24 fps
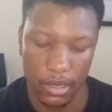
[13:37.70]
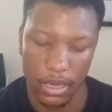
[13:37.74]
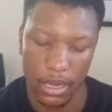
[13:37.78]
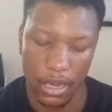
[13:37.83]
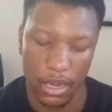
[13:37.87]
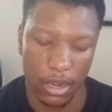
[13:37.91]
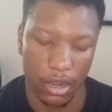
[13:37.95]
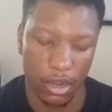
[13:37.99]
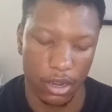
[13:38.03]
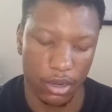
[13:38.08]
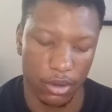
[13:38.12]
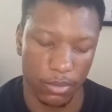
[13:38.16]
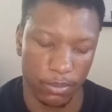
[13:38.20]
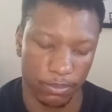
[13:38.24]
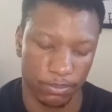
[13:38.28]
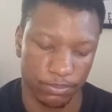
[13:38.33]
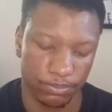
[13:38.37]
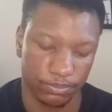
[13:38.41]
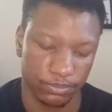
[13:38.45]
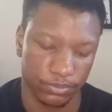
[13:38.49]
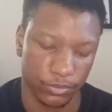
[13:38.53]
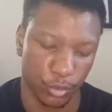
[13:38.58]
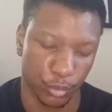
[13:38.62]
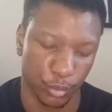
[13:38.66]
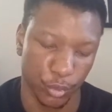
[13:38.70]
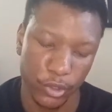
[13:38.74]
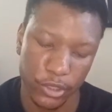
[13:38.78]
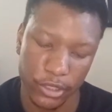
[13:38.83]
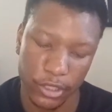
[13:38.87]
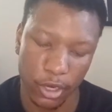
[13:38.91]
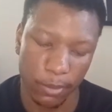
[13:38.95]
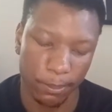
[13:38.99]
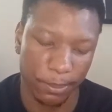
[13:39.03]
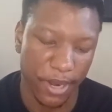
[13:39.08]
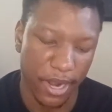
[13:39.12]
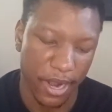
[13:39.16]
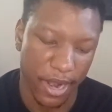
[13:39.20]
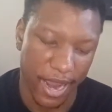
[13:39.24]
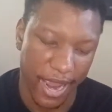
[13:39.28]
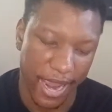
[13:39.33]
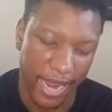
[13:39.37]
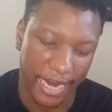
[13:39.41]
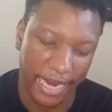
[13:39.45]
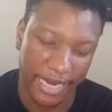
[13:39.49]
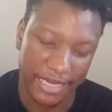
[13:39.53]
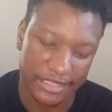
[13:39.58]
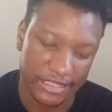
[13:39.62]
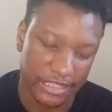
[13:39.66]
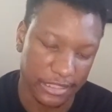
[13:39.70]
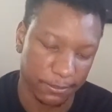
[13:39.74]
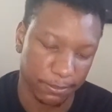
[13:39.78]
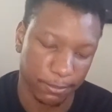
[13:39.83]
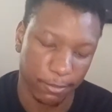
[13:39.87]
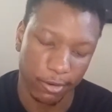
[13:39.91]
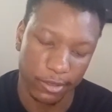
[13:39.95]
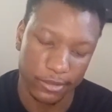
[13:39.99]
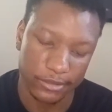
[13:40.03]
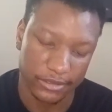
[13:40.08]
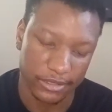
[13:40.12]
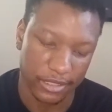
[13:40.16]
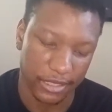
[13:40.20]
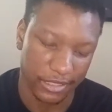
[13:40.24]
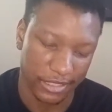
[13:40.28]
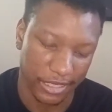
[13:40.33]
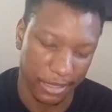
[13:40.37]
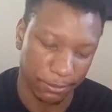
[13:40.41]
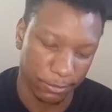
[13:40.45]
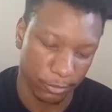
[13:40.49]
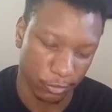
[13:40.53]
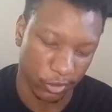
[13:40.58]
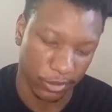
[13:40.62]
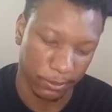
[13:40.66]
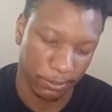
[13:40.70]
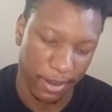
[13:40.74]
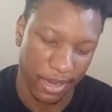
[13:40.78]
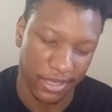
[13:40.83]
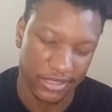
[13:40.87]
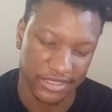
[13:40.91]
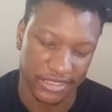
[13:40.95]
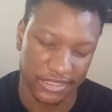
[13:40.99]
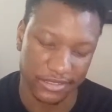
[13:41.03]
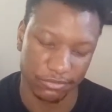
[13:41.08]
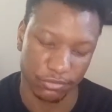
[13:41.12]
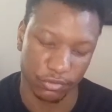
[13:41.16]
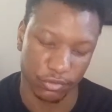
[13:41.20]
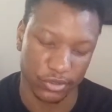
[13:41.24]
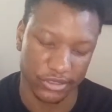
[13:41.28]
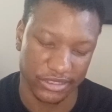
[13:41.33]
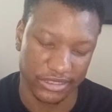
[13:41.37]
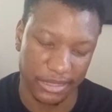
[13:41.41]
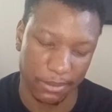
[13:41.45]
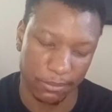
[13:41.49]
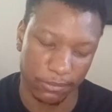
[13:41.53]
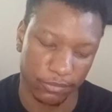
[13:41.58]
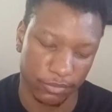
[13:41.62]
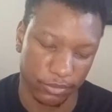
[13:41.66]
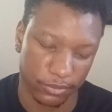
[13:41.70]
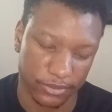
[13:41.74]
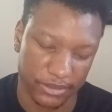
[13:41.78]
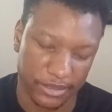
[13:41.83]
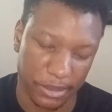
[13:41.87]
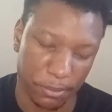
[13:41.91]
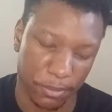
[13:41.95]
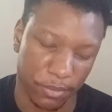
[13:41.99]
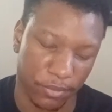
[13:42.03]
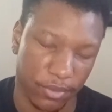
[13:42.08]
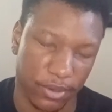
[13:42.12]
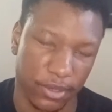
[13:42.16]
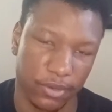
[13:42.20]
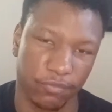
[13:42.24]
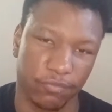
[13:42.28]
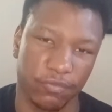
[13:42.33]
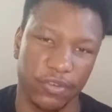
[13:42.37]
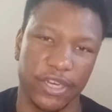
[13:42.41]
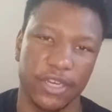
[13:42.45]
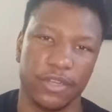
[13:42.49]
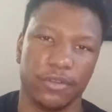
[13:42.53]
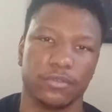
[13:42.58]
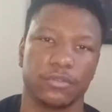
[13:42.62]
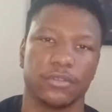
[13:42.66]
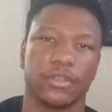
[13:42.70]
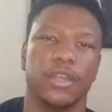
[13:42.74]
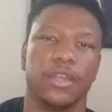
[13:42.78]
Rudy Gobert had 18 points, 11 rebounds, and was 7 from 7 from the field.